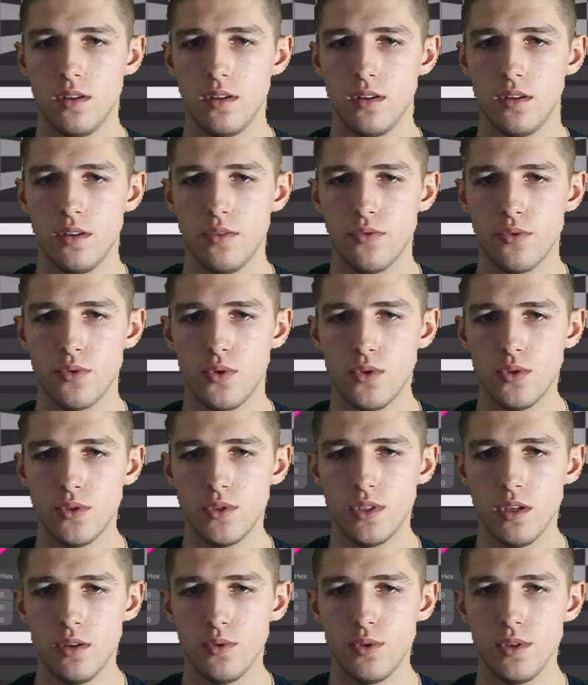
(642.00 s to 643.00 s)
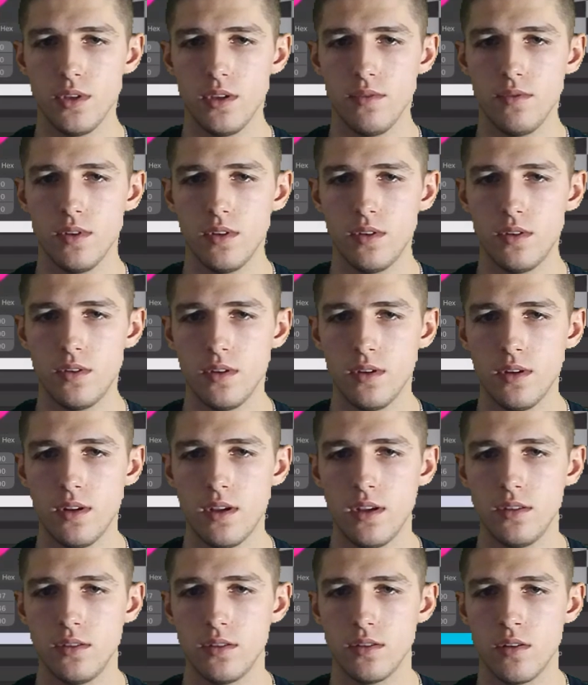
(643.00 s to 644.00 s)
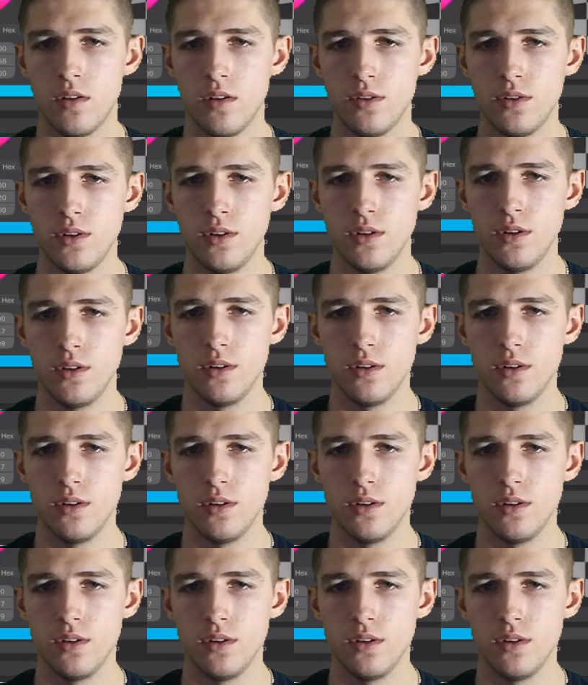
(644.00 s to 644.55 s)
Of course, I will give it a nice color.